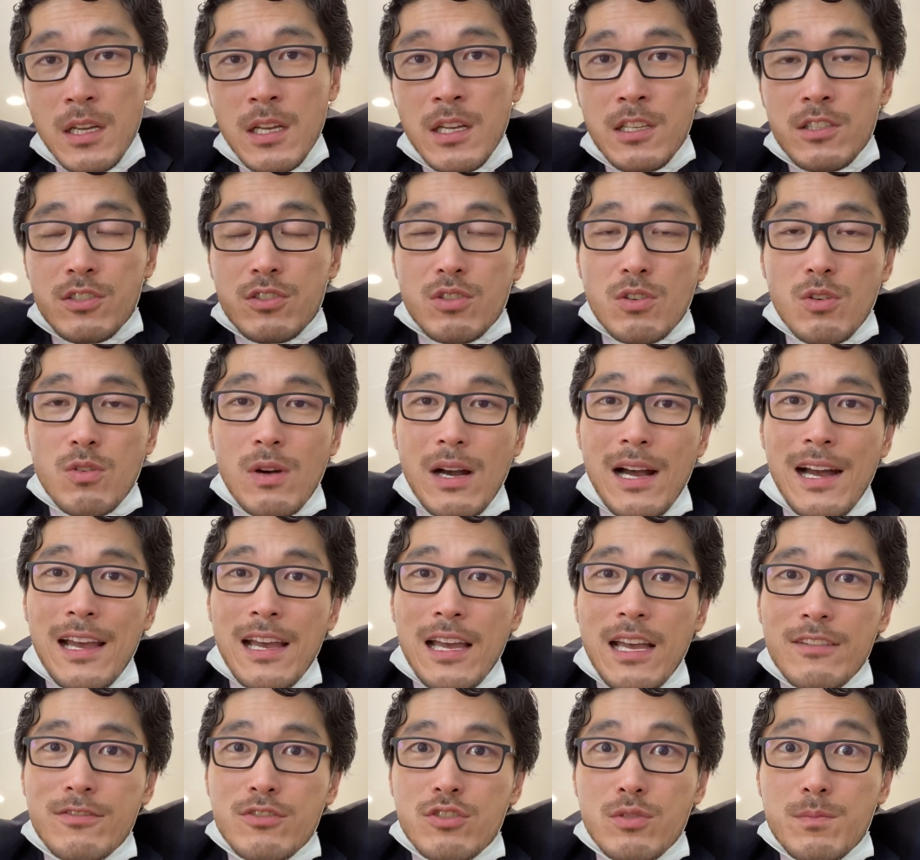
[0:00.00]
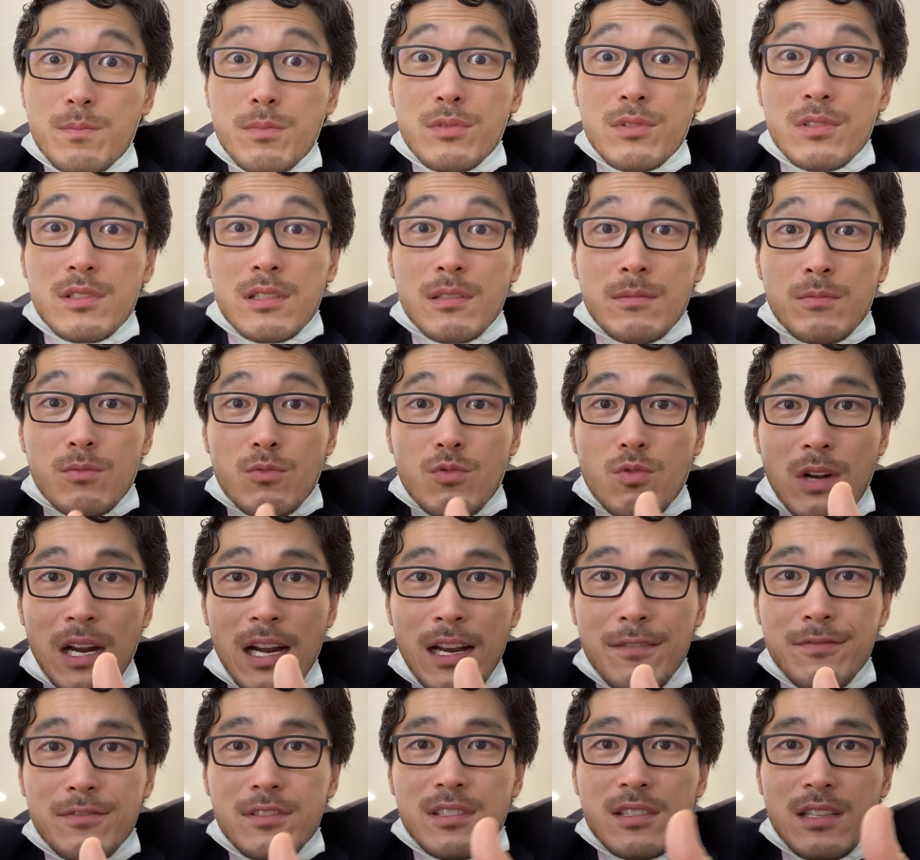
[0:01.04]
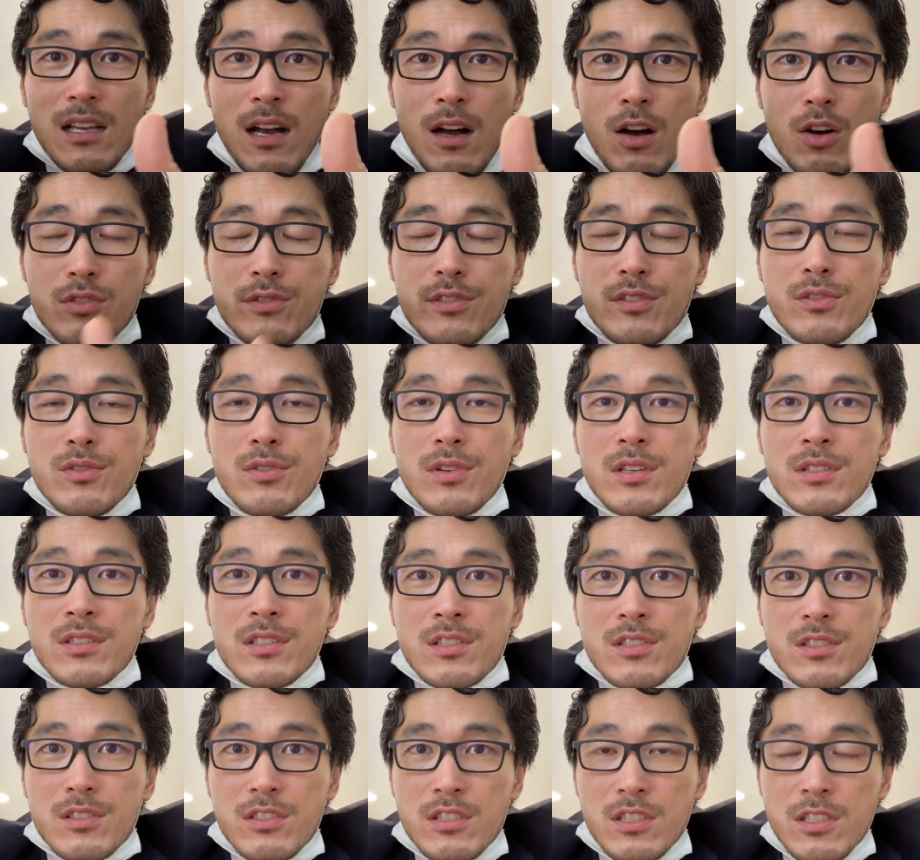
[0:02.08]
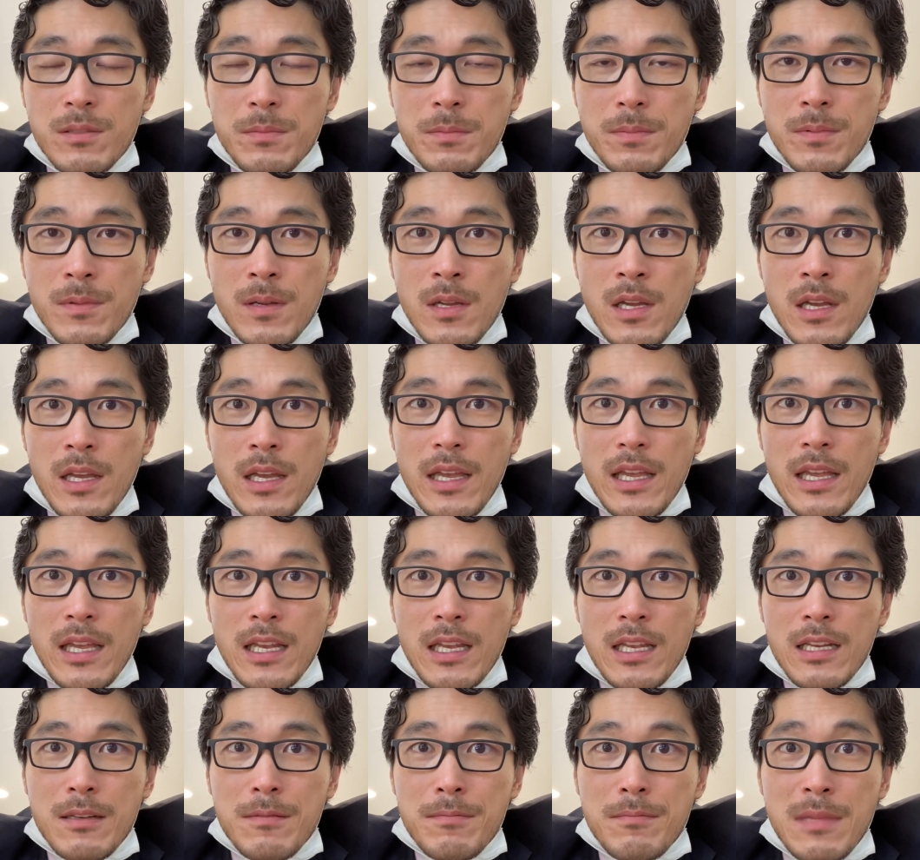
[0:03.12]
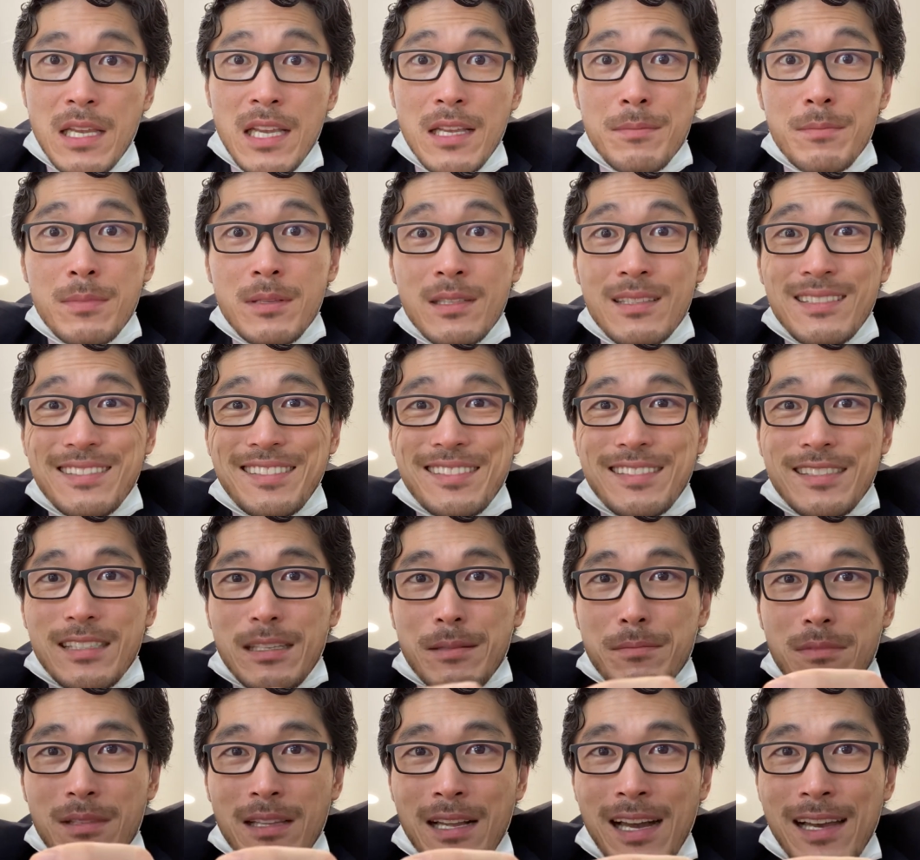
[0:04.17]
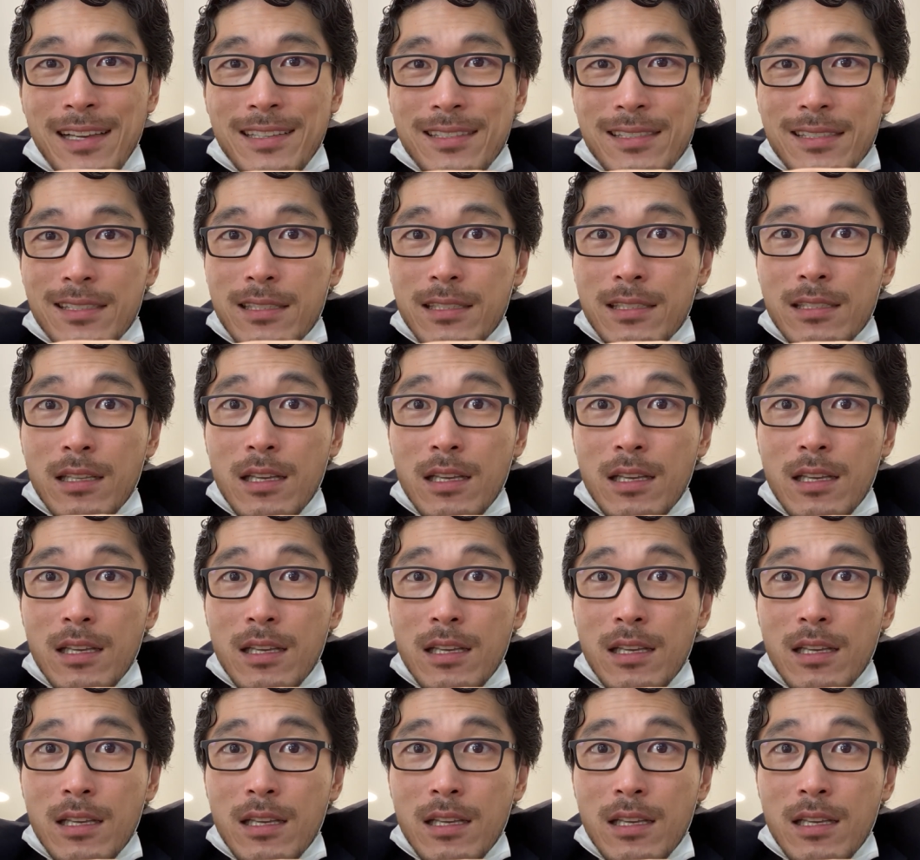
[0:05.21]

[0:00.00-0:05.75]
So I have to put some grafts also on her tip and maybe stabilize it